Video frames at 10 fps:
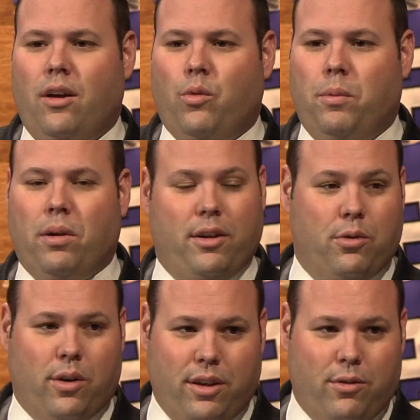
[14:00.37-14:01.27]
We played
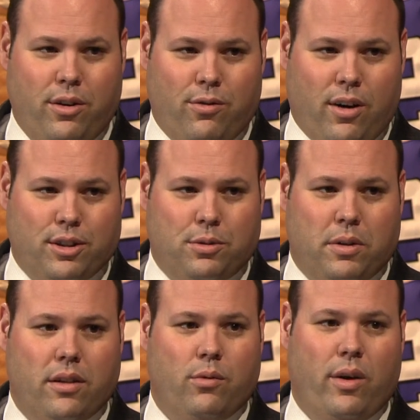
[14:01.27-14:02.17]
23
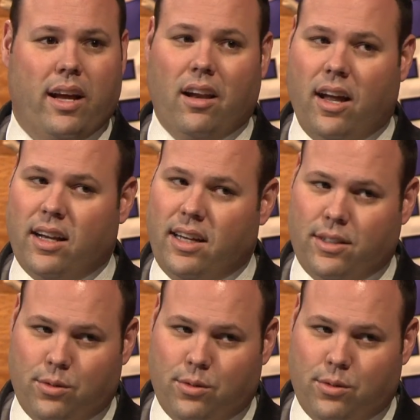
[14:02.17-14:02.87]
freshmen. We had a lot of kids